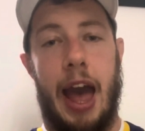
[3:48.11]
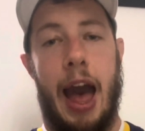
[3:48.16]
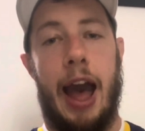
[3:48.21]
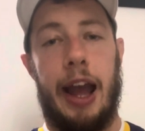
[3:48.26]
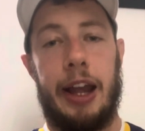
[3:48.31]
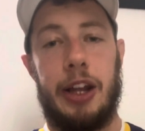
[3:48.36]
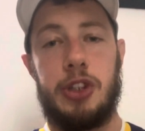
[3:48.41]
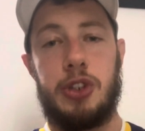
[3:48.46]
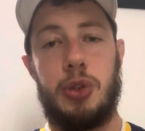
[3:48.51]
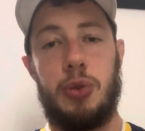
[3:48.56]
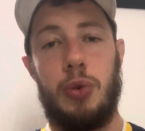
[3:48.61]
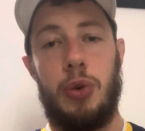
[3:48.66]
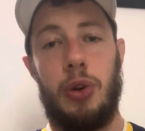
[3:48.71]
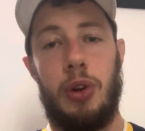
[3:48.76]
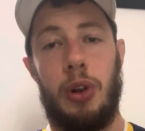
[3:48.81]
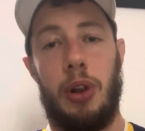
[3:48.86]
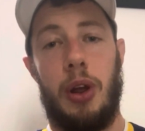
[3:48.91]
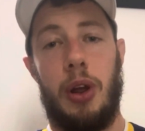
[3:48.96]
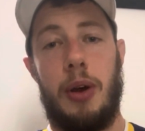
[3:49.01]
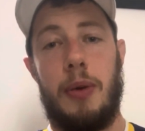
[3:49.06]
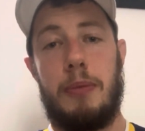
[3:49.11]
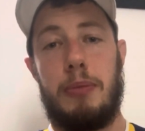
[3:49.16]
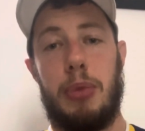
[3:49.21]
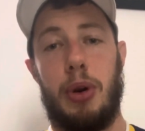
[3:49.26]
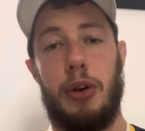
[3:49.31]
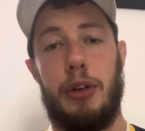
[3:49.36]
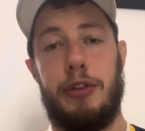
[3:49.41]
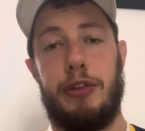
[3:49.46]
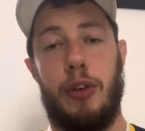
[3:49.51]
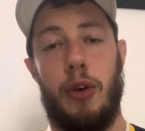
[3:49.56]
actual
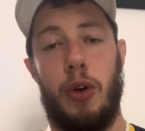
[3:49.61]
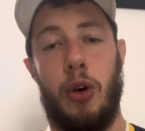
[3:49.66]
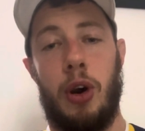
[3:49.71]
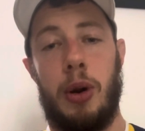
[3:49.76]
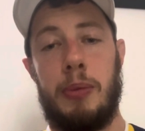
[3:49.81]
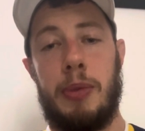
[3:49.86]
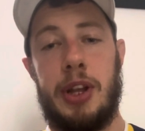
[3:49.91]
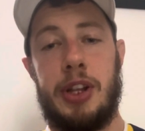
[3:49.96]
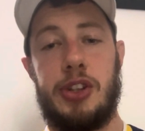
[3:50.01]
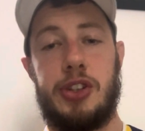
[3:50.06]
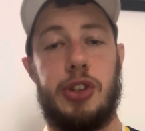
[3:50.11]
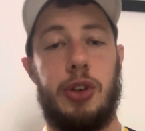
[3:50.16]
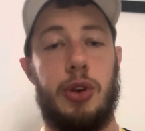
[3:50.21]
performance,